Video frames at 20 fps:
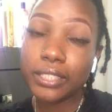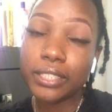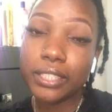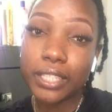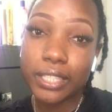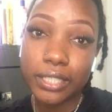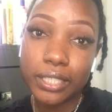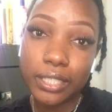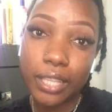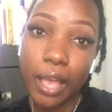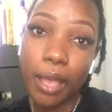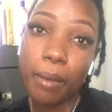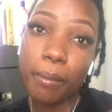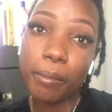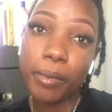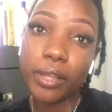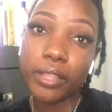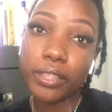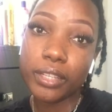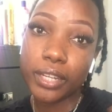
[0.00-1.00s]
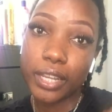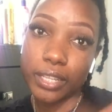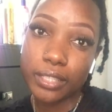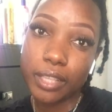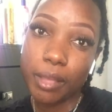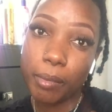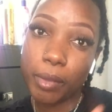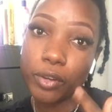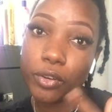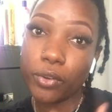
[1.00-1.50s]
this time, but the next
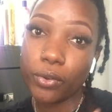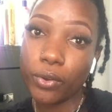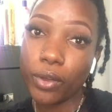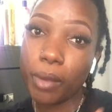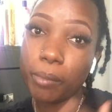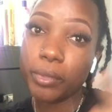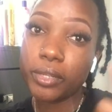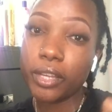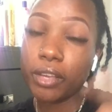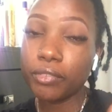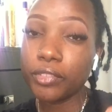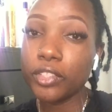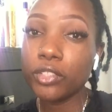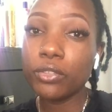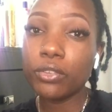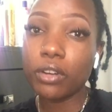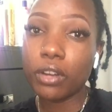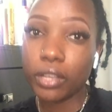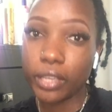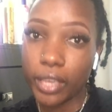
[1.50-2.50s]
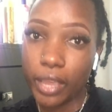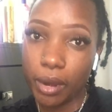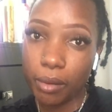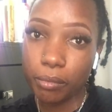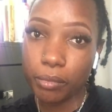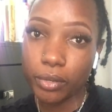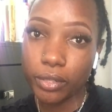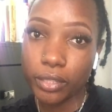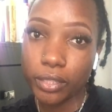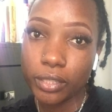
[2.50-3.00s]
time I do it, I'm gonna definitely do it on
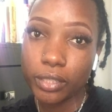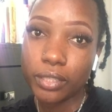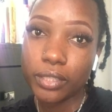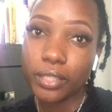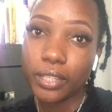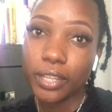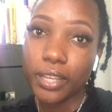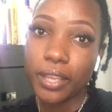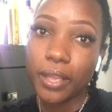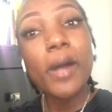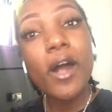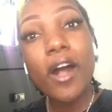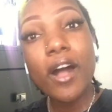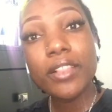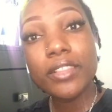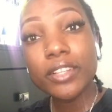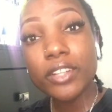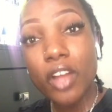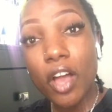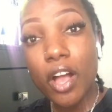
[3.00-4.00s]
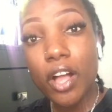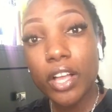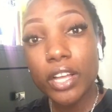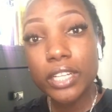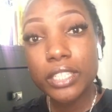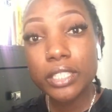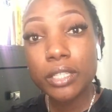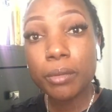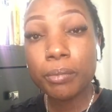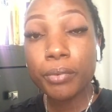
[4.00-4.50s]
camera. But all in all,
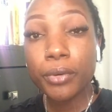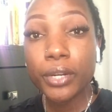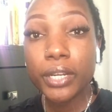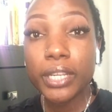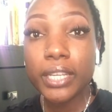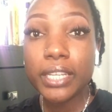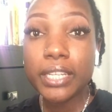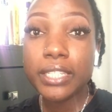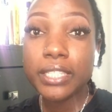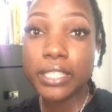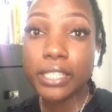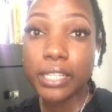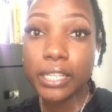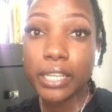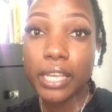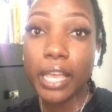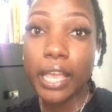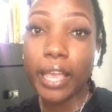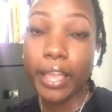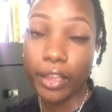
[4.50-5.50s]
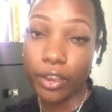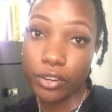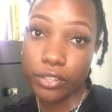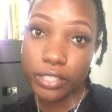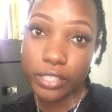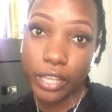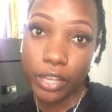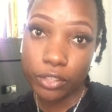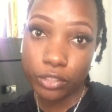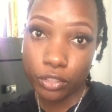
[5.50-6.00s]
it's a pretty easy
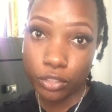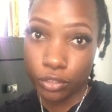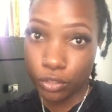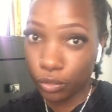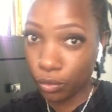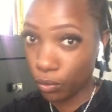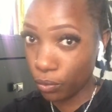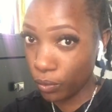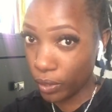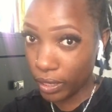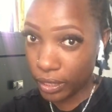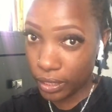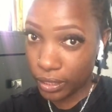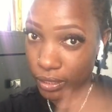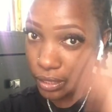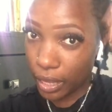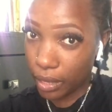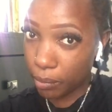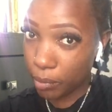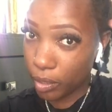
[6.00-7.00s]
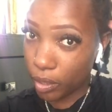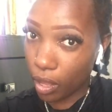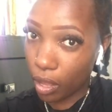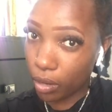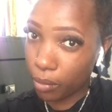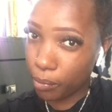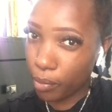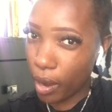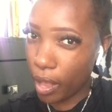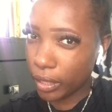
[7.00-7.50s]
hairstyle to do. It didn't take me
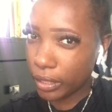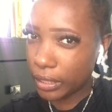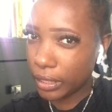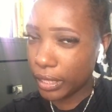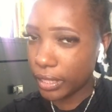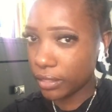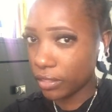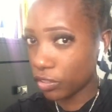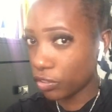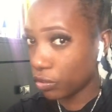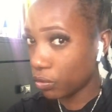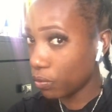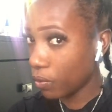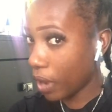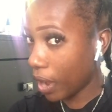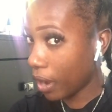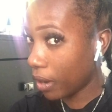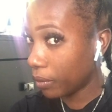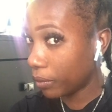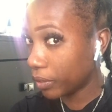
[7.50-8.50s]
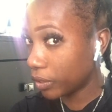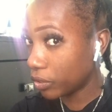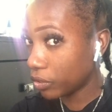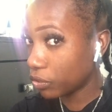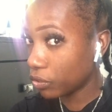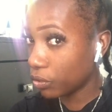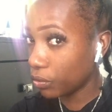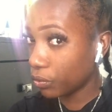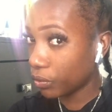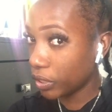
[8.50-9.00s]
long, probably less than 2 hours
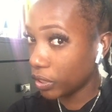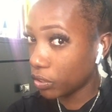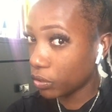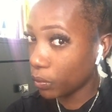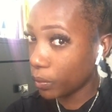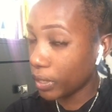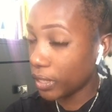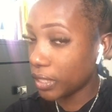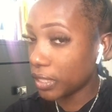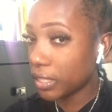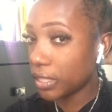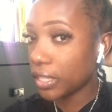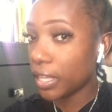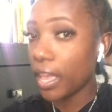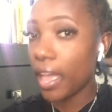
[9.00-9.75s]
to retwist